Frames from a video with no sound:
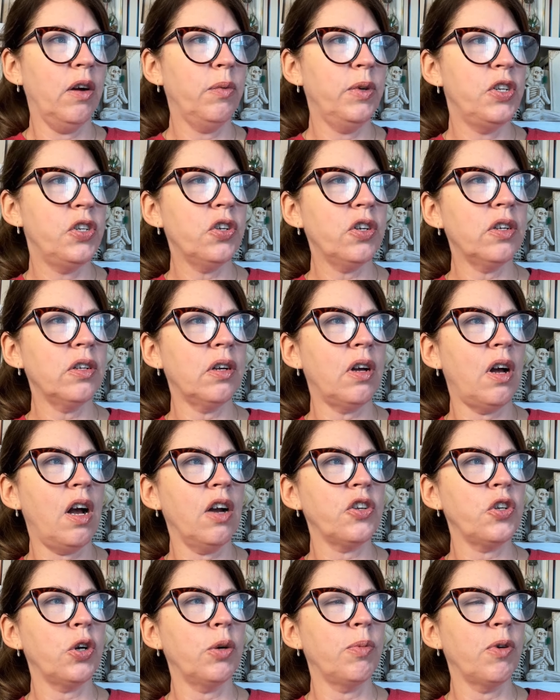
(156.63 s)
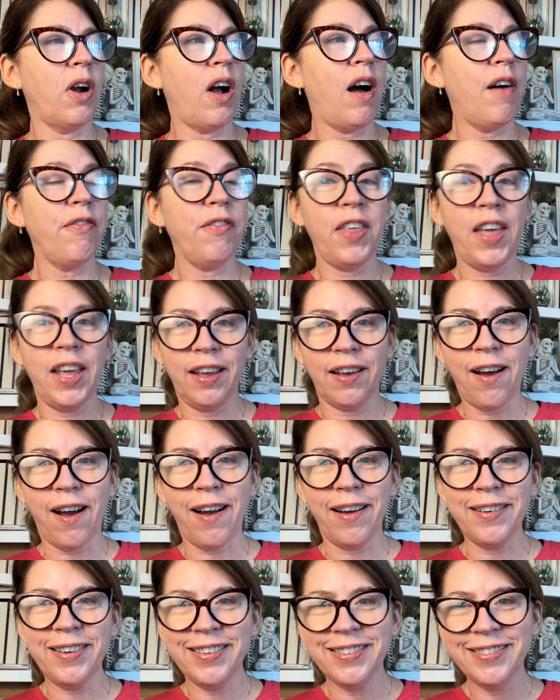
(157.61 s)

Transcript: We took October off, thank God.